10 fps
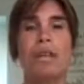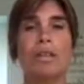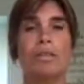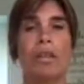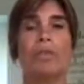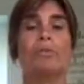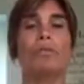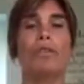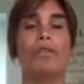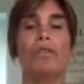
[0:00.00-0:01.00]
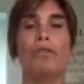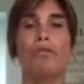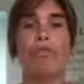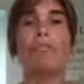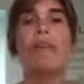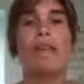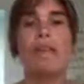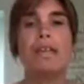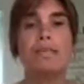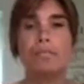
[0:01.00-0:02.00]
So for
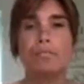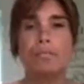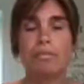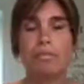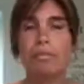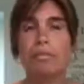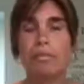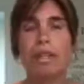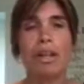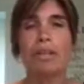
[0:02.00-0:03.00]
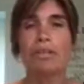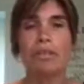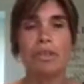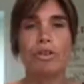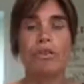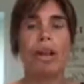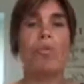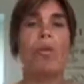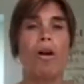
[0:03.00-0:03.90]
me, sort of like what